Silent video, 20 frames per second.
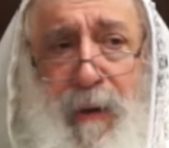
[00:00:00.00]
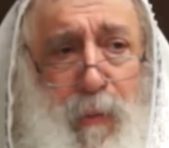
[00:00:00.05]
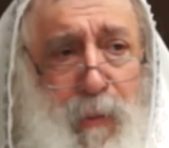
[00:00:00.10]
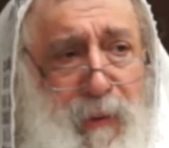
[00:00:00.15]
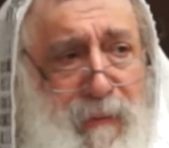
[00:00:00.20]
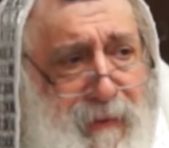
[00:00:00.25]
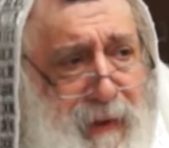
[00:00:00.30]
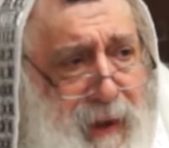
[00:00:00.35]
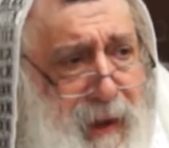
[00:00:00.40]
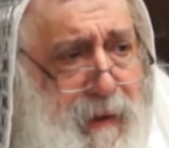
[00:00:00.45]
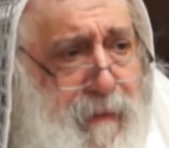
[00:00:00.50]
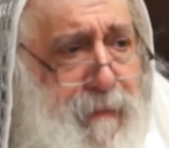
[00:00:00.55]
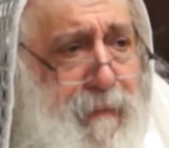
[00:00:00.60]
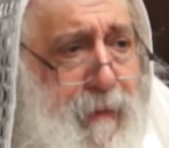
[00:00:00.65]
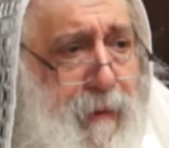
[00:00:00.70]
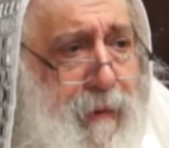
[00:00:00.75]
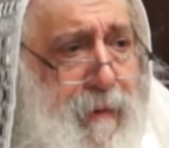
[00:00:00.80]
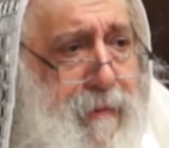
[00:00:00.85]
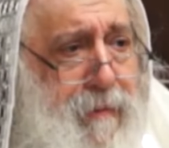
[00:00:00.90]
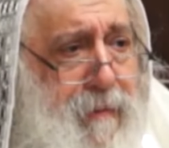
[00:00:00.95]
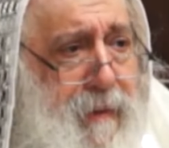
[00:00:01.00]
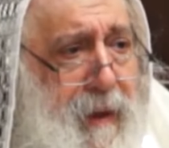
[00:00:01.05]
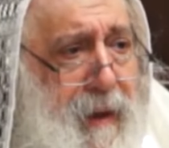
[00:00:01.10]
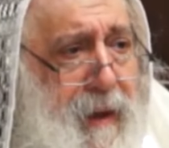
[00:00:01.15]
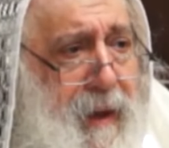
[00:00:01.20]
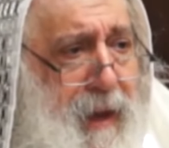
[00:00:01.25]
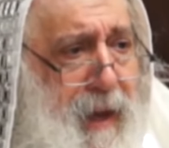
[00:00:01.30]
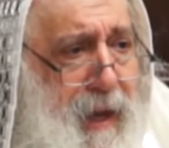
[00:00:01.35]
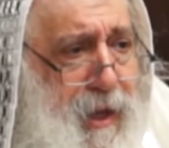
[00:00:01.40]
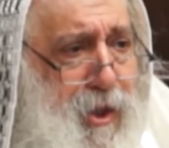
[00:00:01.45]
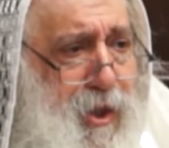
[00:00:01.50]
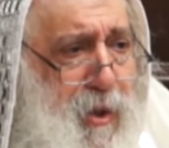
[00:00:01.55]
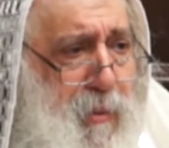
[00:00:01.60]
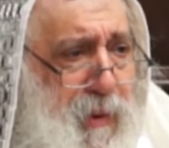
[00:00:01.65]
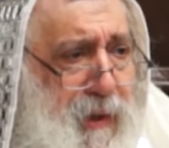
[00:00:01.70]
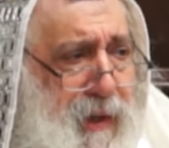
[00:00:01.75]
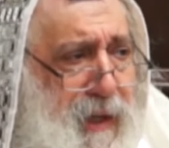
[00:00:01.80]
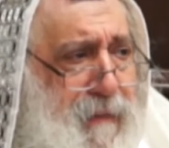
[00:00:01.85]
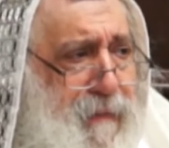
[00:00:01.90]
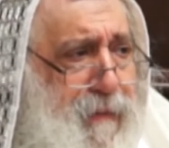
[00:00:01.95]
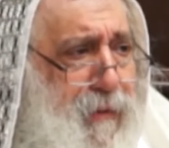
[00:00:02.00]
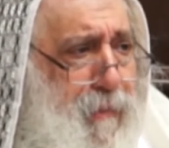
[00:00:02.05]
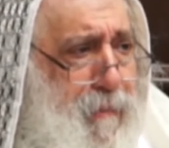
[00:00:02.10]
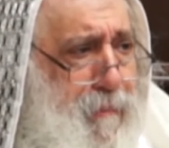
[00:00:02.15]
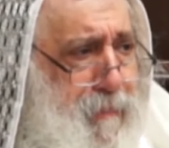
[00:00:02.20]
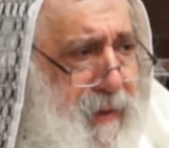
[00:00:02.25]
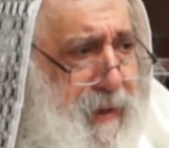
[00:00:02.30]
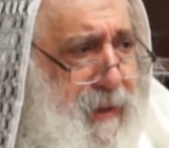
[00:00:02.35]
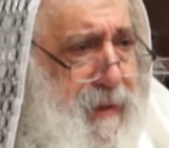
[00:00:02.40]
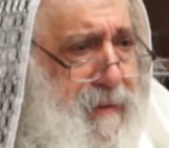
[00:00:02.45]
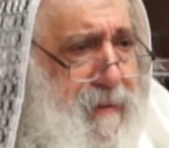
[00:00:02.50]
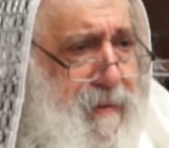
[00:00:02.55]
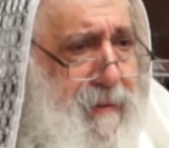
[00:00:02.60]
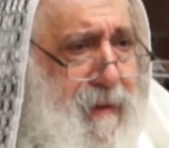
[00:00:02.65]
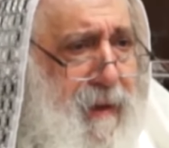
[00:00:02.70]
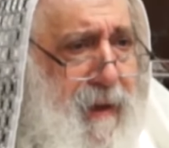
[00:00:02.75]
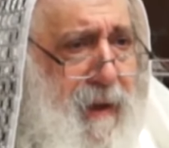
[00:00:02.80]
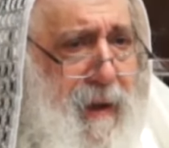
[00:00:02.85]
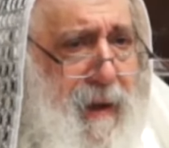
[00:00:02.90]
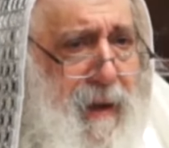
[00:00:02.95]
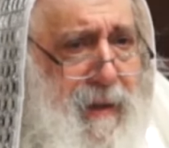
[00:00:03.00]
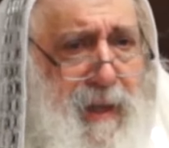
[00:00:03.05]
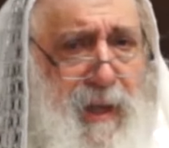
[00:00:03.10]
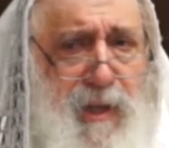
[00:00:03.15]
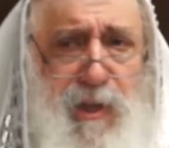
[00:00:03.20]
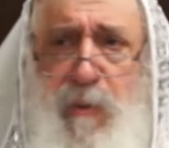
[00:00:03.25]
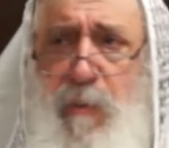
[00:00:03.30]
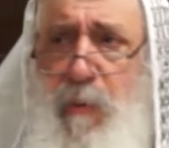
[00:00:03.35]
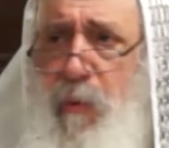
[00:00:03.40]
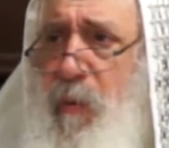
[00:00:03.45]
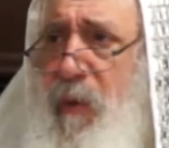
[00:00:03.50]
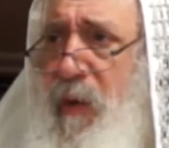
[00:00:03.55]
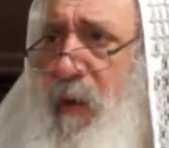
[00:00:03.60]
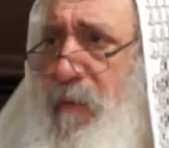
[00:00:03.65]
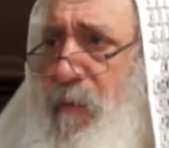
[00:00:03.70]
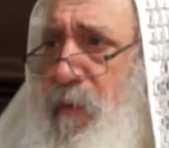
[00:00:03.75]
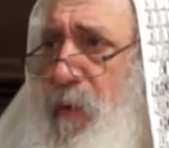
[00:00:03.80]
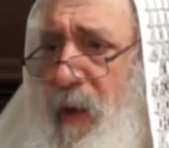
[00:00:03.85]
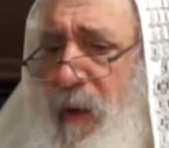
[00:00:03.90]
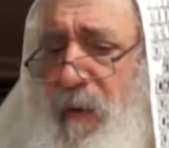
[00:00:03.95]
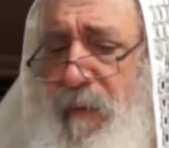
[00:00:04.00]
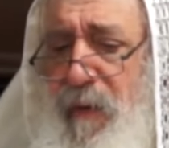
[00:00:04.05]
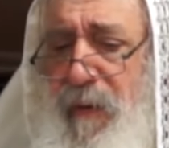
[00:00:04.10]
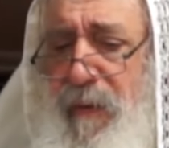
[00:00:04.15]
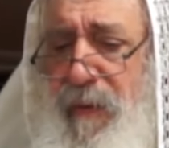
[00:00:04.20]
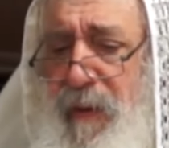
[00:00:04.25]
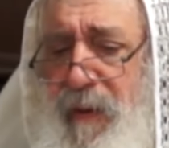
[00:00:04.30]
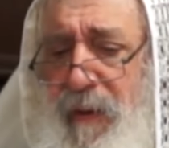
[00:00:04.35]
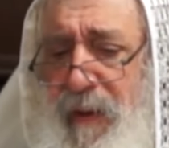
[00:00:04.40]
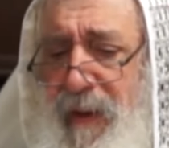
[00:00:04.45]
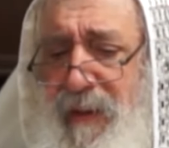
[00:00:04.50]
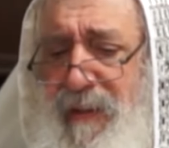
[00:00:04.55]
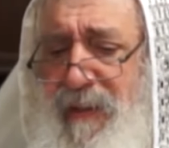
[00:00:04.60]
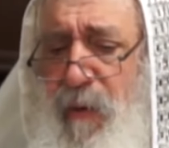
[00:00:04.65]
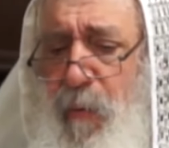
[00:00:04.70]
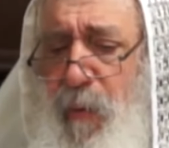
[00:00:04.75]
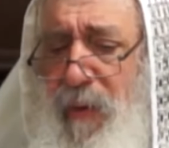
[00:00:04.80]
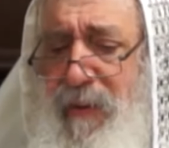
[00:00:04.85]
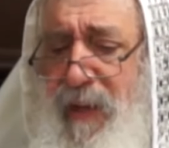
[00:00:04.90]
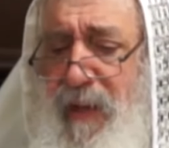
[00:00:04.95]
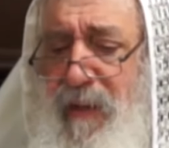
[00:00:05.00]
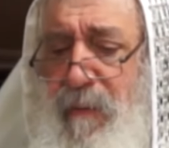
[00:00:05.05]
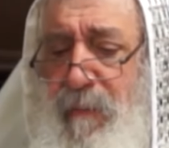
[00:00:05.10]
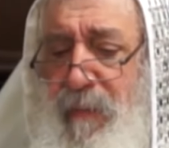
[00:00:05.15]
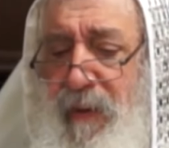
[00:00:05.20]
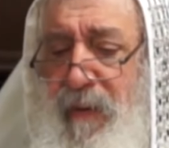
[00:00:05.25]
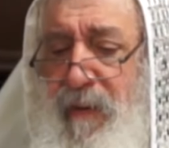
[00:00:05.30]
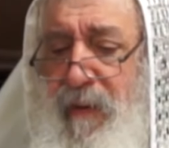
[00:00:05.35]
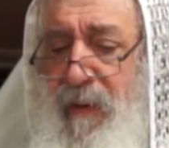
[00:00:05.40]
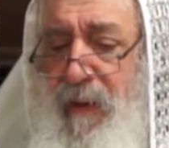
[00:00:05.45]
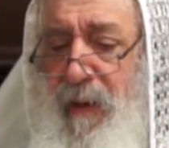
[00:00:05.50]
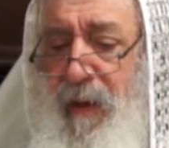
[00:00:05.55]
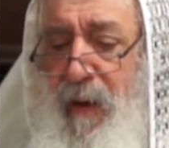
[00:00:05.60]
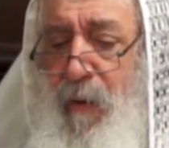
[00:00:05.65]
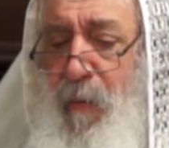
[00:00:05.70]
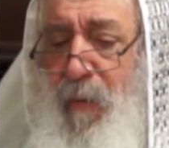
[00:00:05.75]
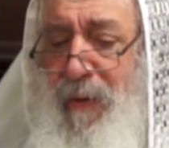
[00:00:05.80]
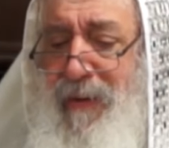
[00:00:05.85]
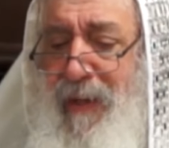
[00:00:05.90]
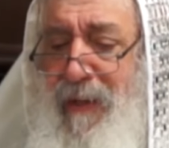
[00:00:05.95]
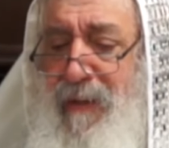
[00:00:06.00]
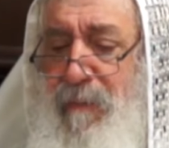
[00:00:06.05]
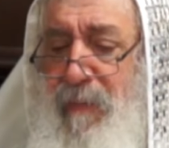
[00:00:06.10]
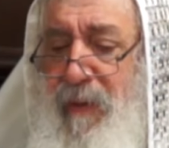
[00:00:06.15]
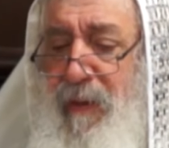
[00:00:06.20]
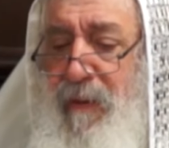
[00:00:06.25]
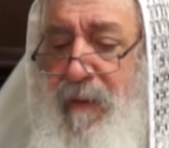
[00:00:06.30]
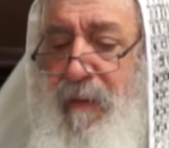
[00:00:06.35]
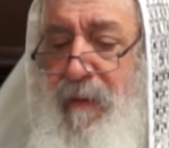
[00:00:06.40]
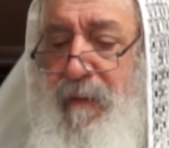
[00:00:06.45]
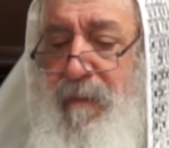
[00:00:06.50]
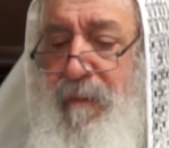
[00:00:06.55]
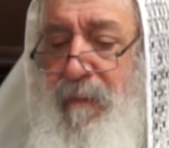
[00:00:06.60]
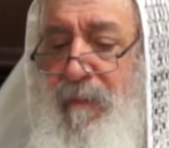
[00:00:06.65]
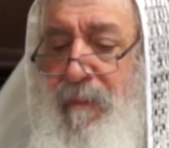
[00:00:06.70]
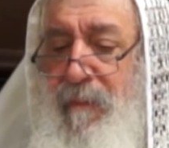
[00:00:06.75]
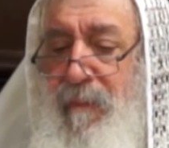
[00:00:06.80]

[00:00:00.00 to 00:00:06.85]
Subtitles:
with effort, Hashem will give you peace, Hashem will give you everything. He said, what that mean? What that mean?